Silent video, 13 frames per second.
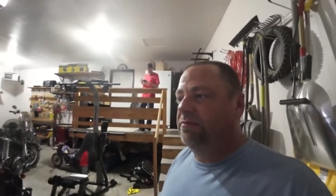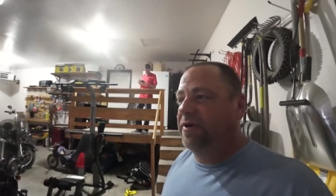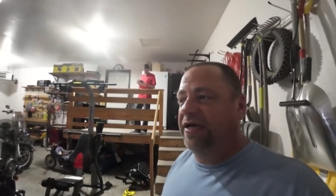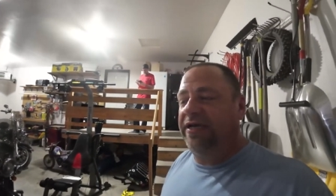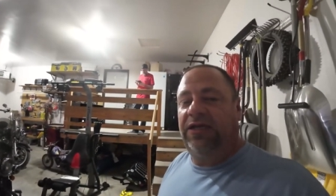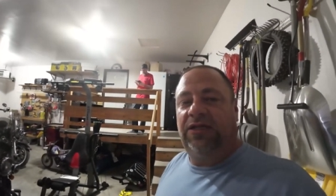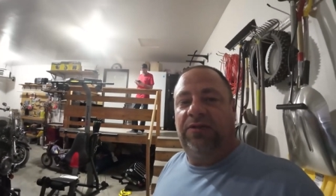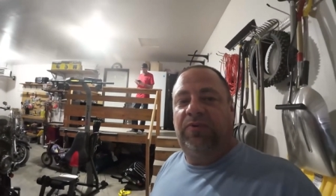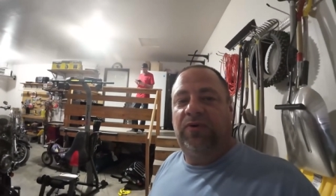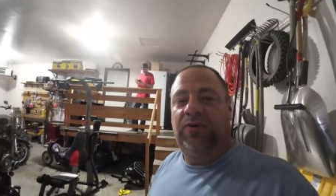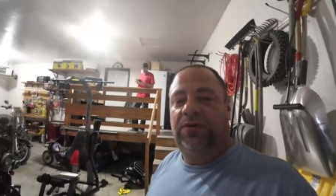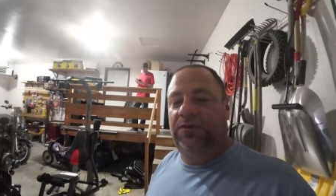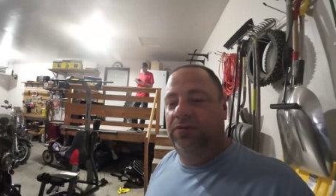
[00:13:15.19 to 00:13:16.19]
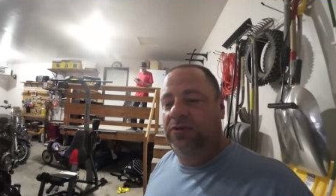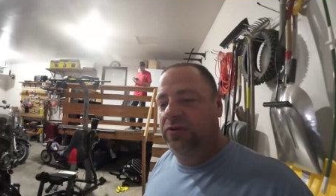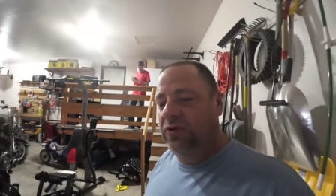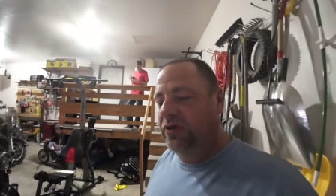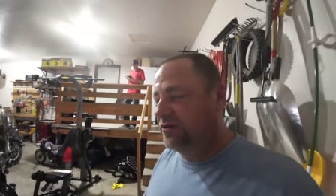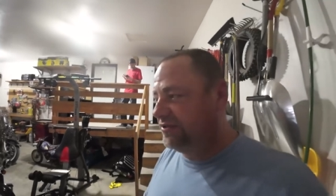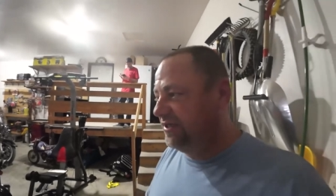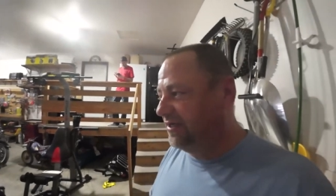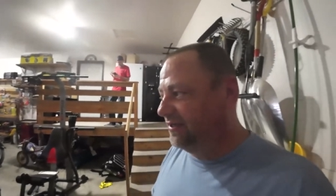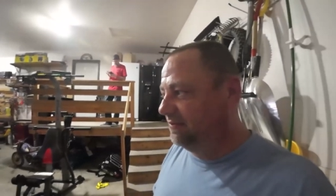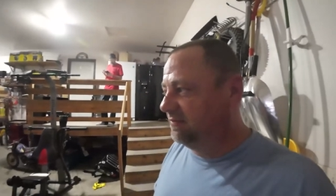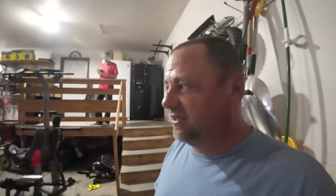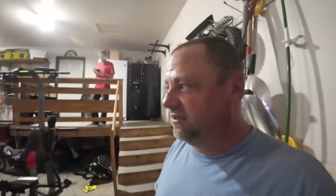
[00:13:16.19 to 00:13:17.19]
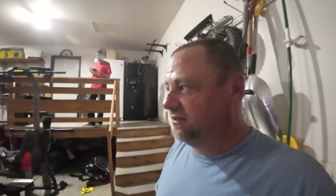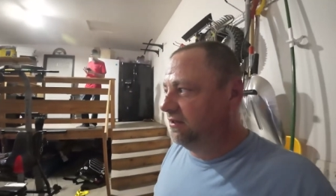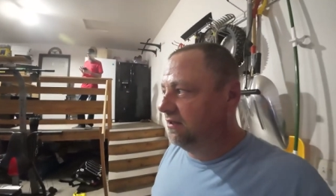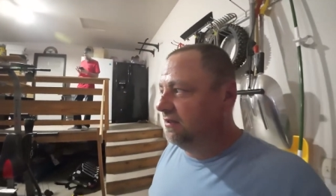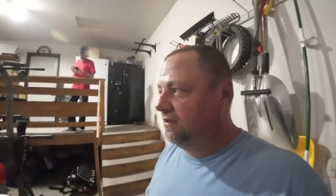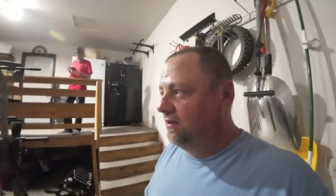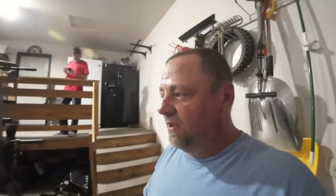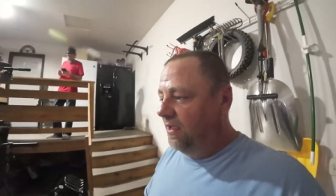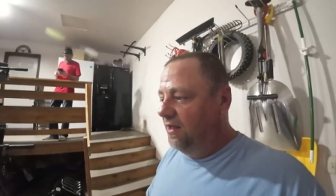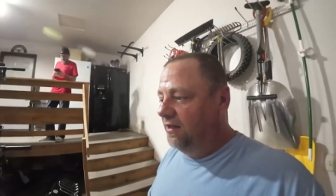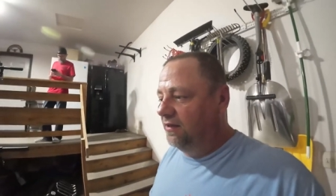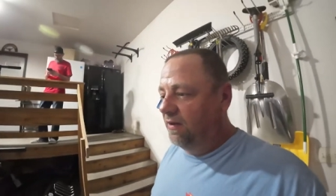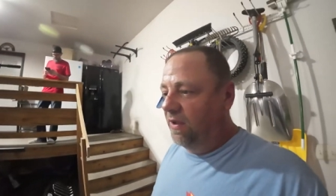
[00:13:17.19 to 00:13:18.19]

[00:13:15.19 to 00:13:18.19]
Might get in the pool. Who knows yet? But yeah,